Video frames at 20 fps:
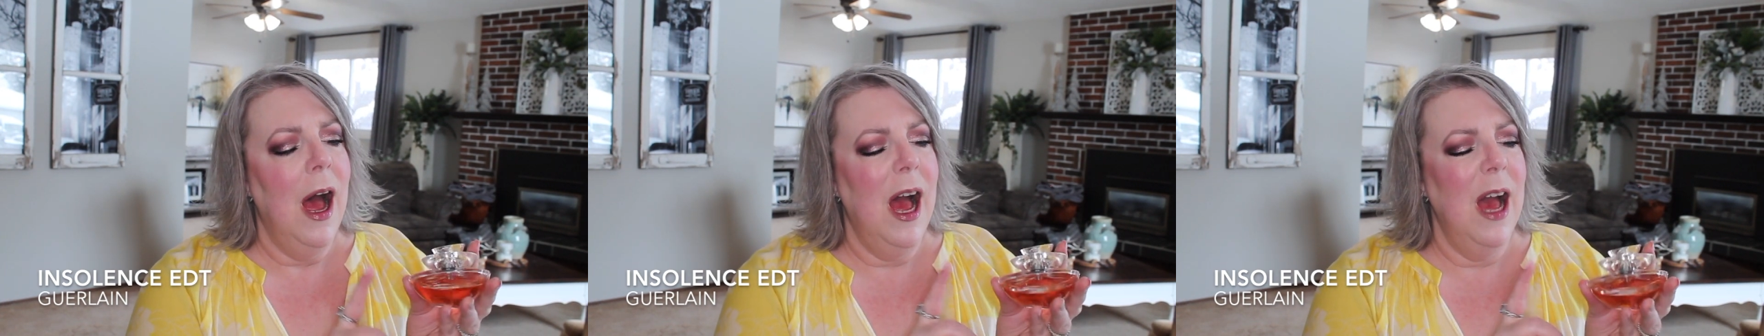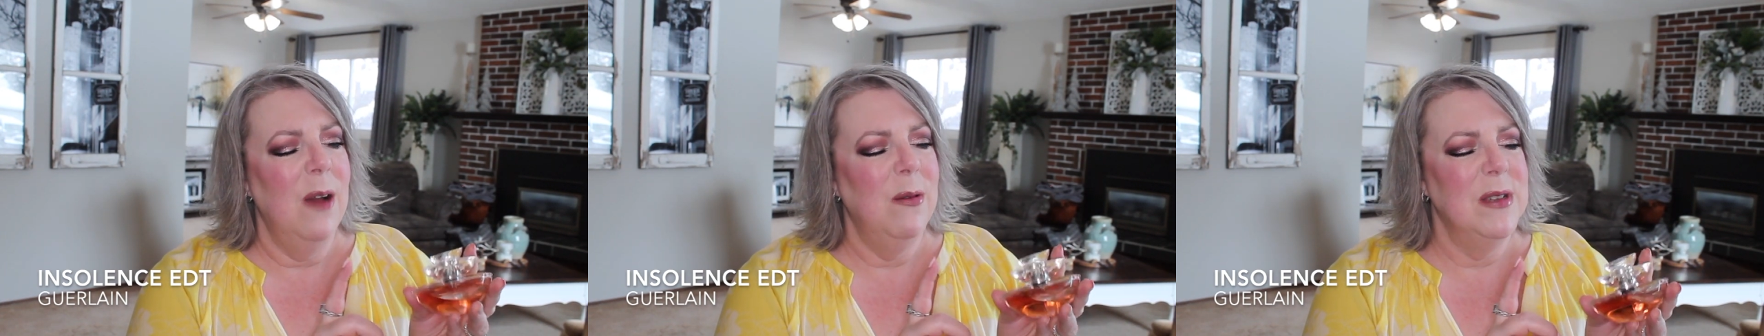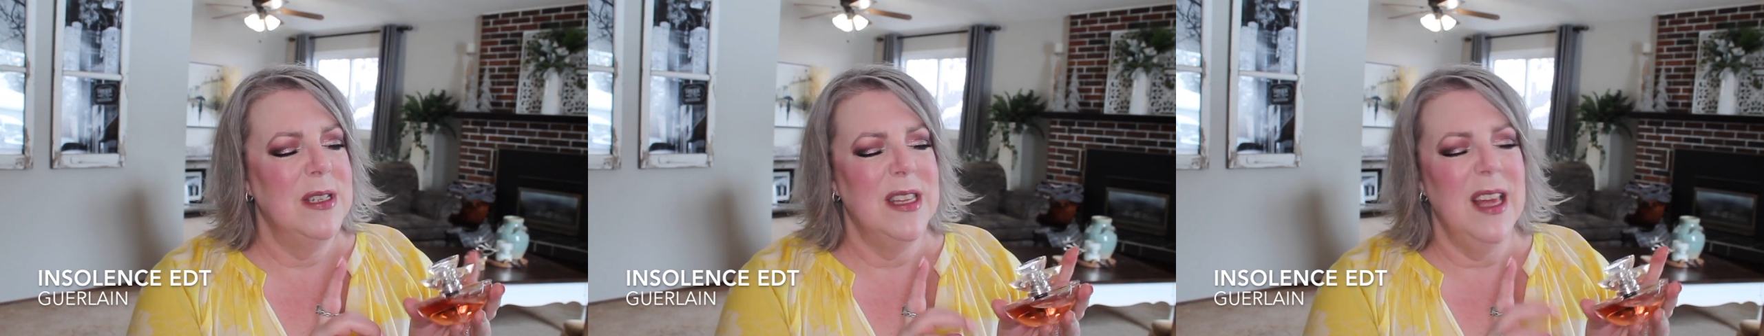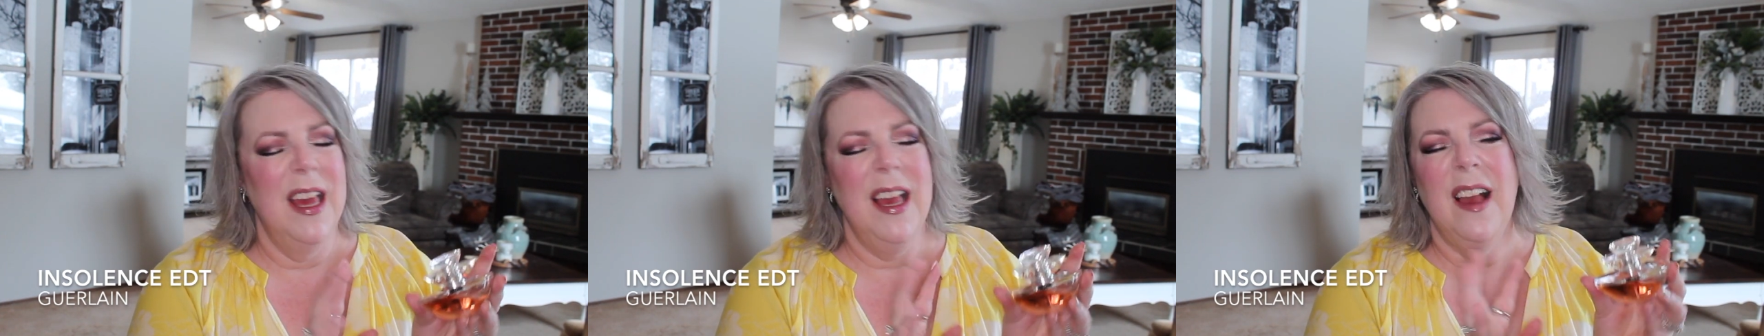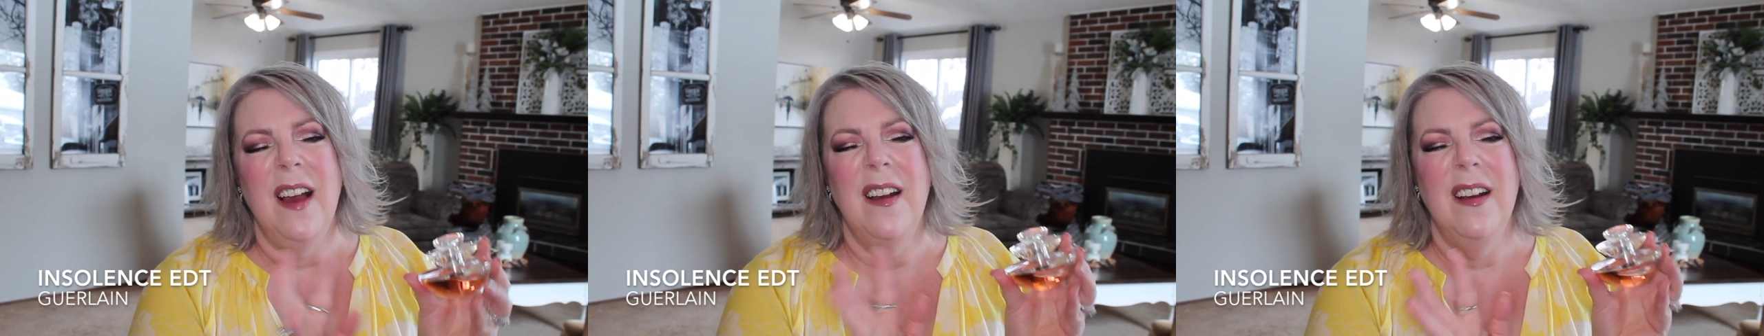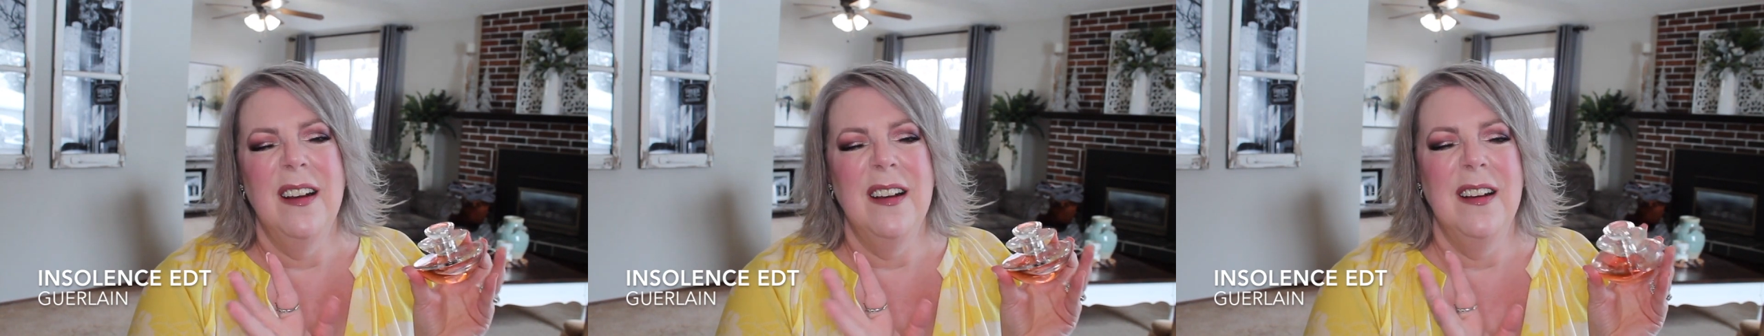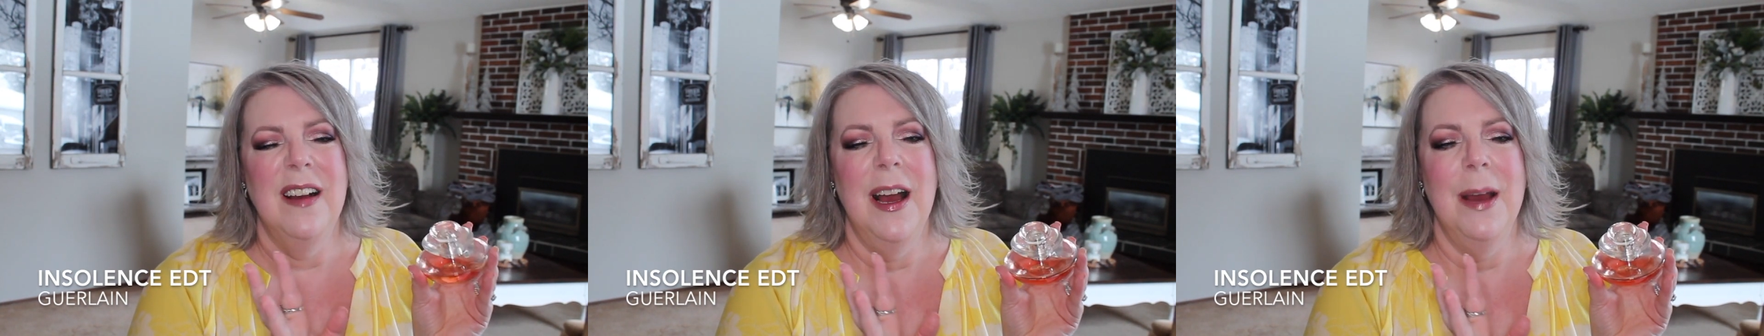I was like,
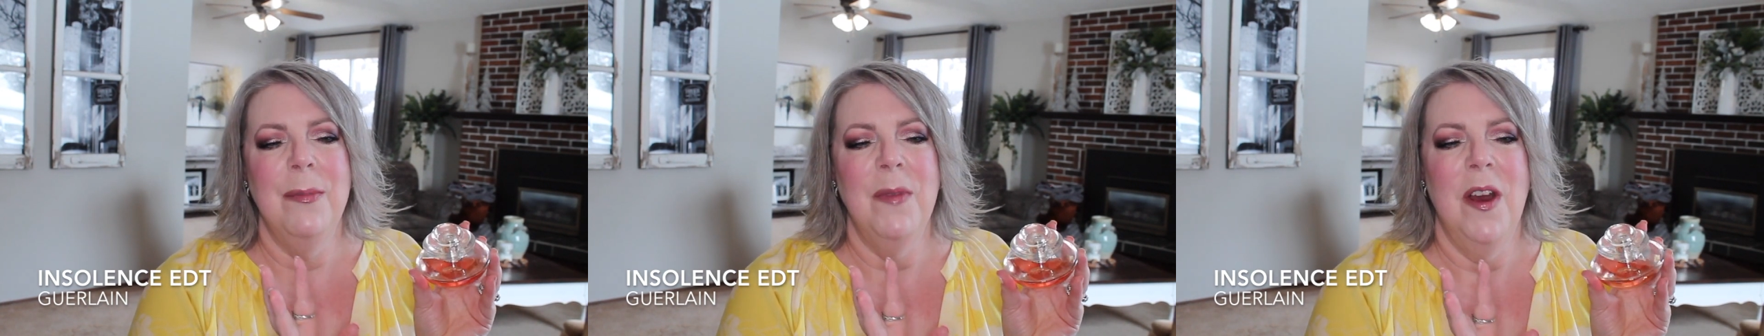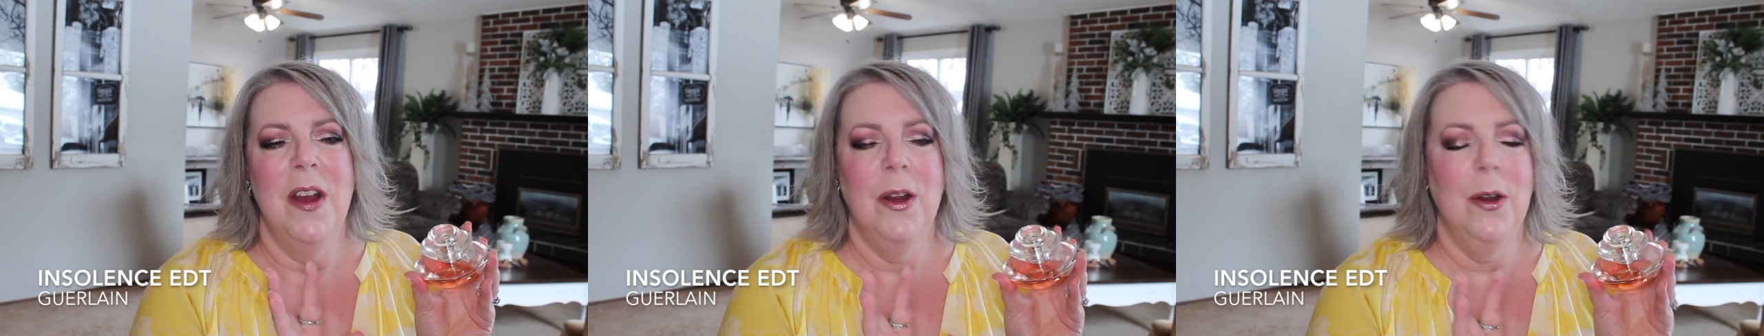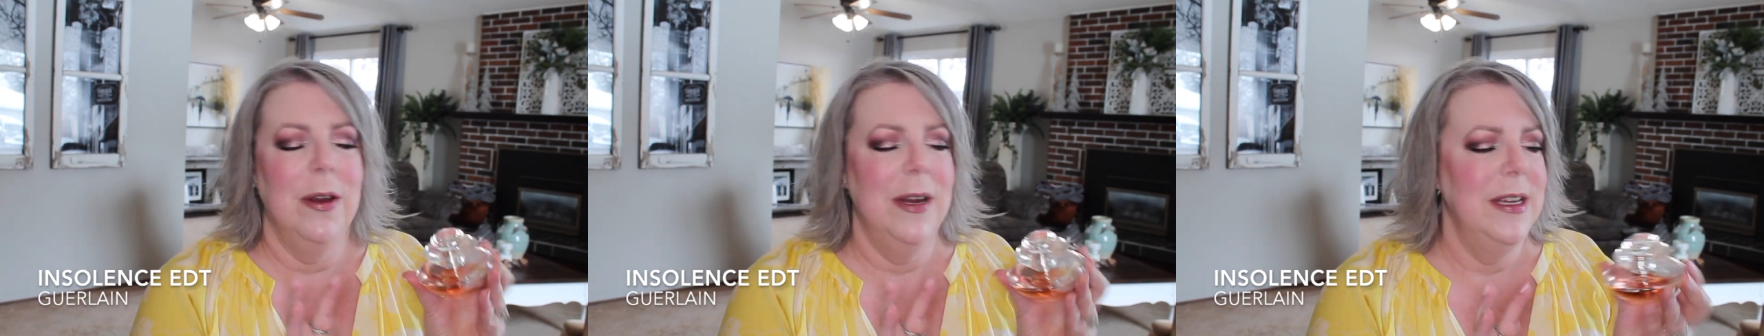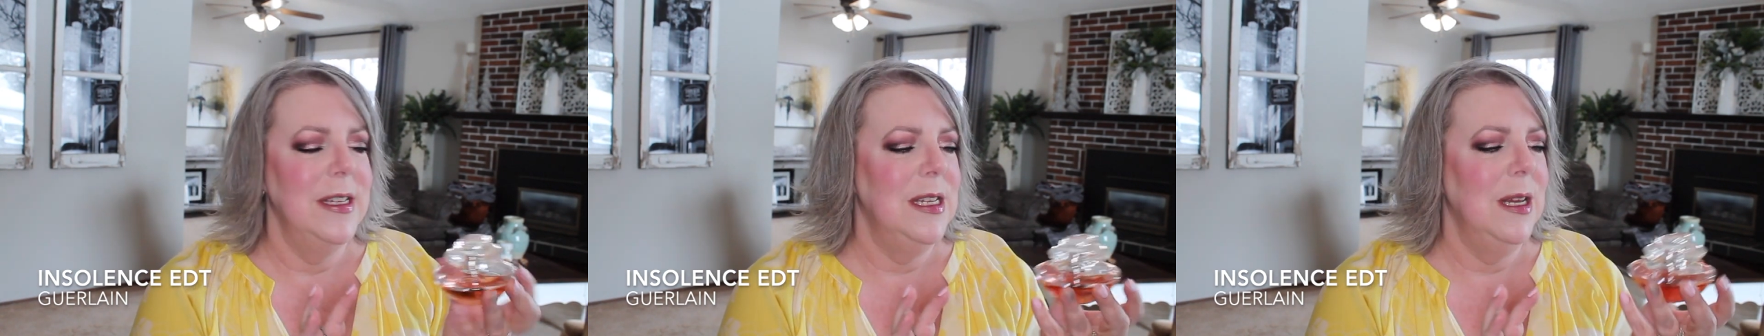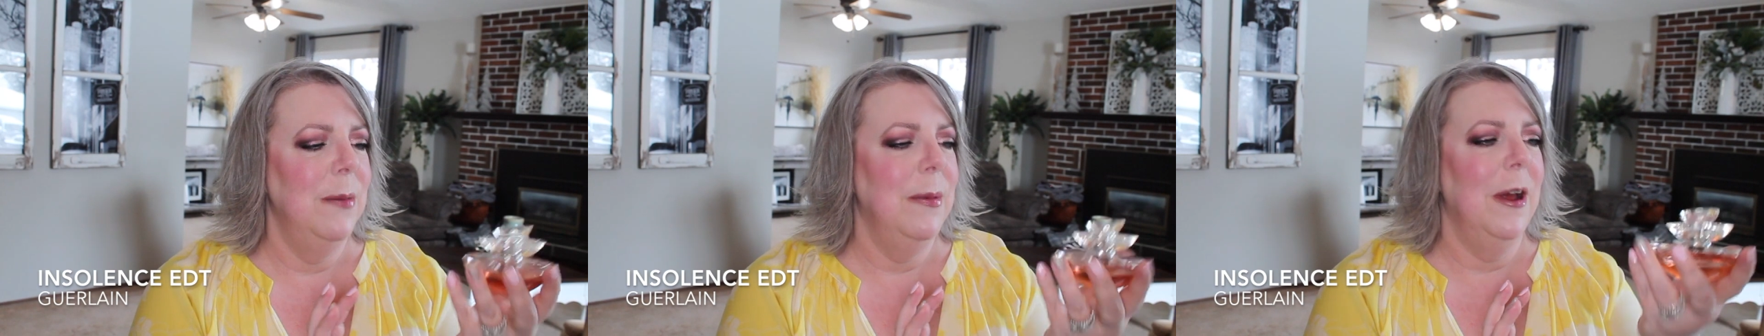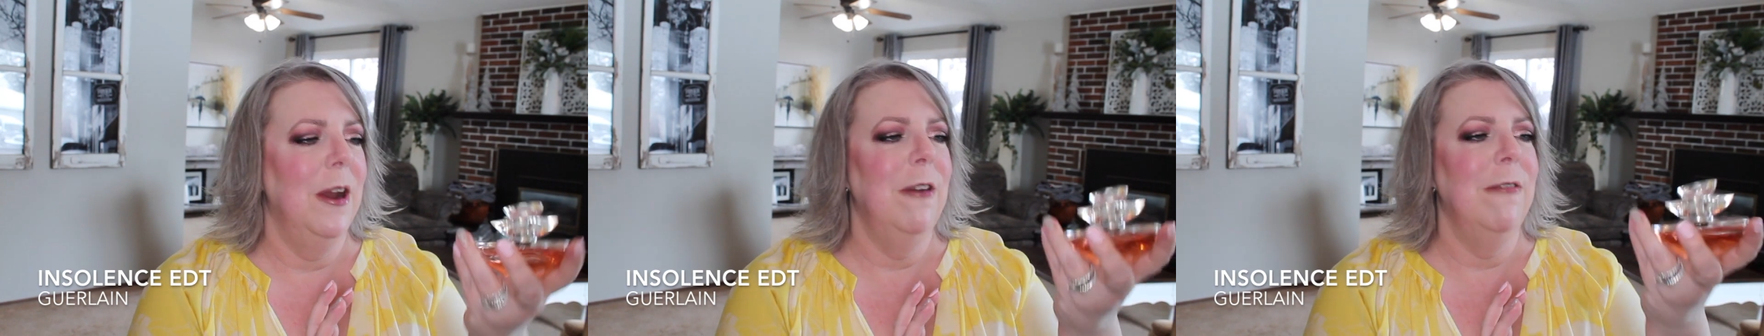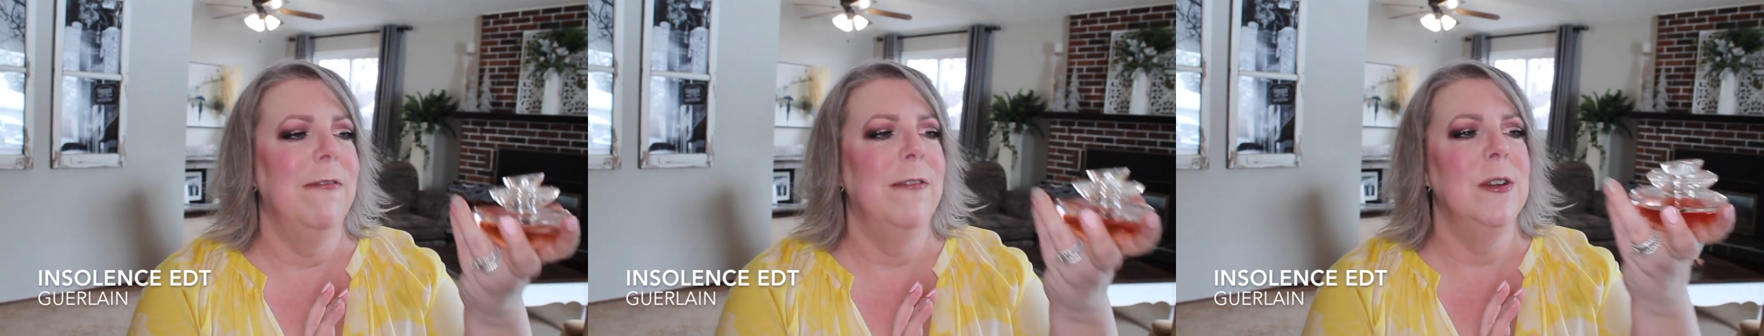oh, I'm not crazy about it.